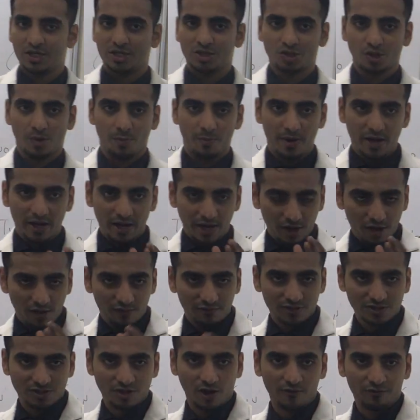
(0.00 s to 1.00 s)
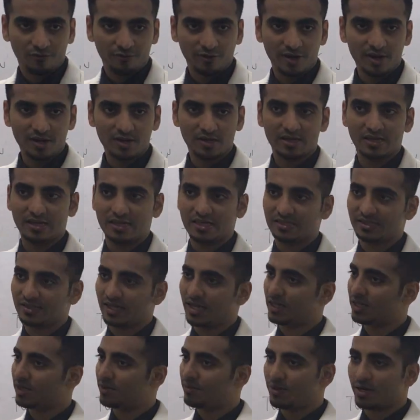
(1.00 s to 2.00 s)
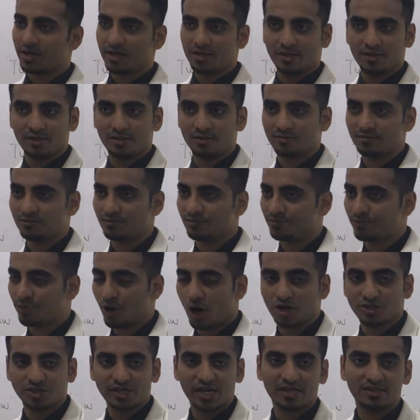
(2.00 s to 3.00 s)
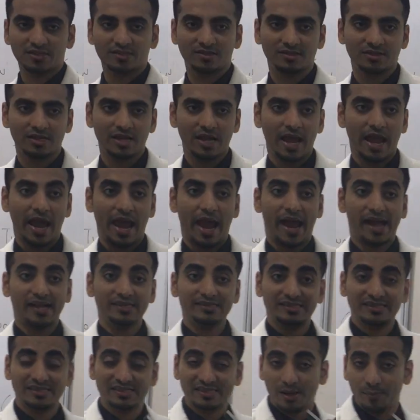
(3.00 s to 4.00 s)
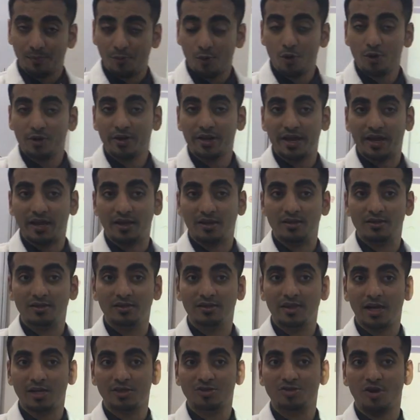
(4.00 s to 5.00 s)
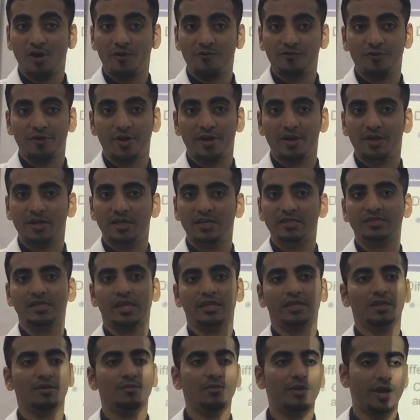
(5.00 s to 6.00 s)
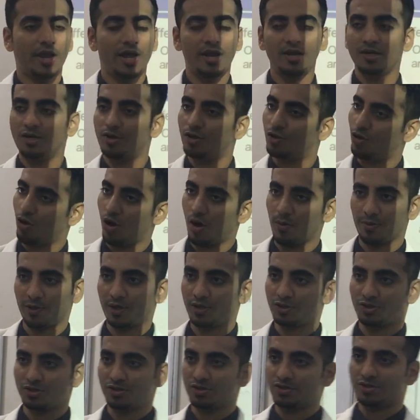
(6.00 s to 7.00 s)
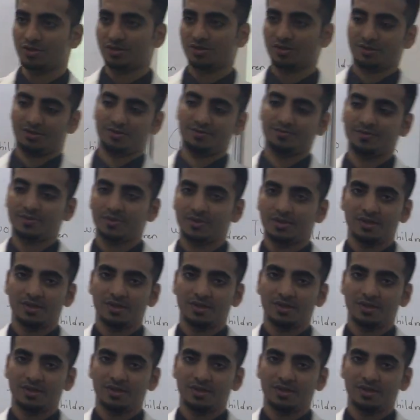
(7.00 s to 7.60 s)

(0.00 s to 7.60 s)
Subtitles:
So building of a software is nothing but projects, and supporting that software is nothing but an operations.